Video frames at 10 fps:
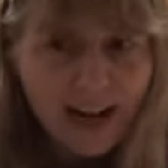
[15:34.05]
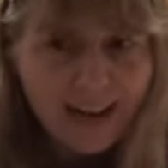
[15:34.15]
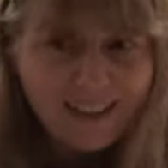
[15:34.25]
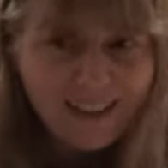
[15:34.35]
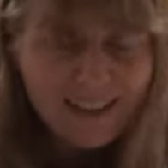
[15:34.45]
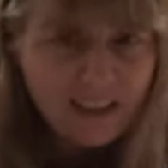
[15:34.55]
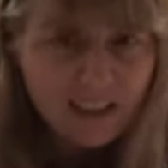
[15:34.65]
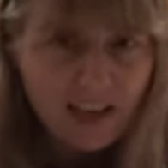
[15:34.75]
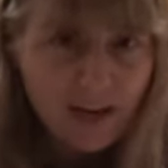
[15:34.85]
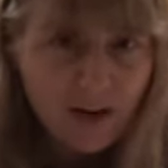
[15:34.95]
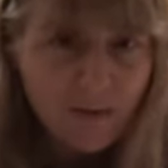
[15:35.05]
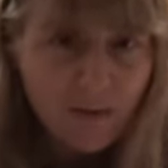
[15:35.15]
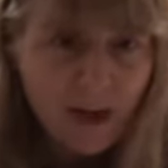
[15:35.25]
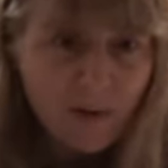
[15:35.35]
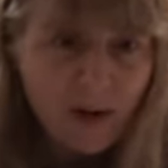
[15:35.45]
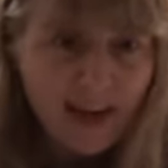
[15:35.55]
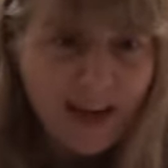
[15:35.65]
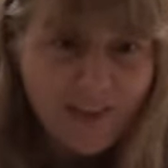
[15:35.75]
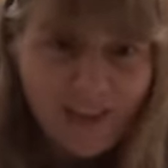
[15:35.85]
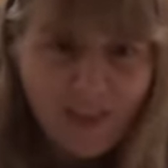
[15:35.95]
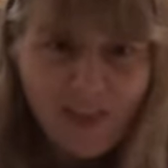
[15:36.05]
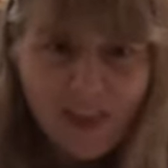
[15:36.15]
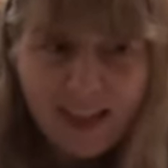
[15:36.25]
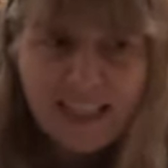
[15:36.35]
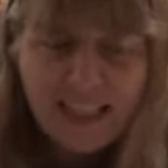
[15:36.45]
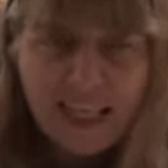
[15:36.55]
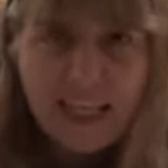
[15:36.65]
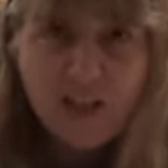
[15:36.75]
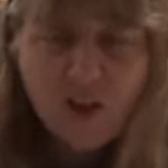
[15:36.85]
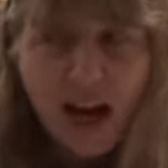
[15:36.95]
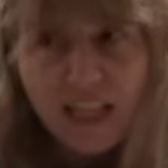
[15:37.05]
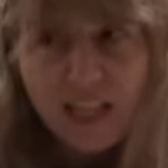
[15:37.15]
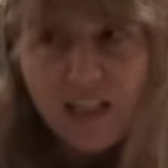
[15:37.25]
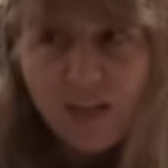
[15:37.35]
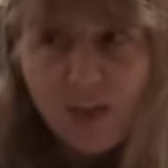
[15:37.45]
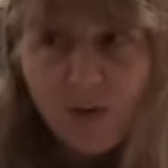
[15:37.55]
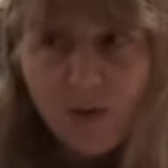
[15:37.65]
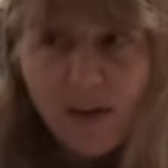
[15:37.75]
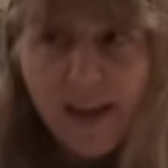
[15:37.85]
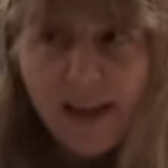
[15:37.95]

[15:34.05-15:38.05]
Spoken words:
I didn't desire him that way and that the things he tried to do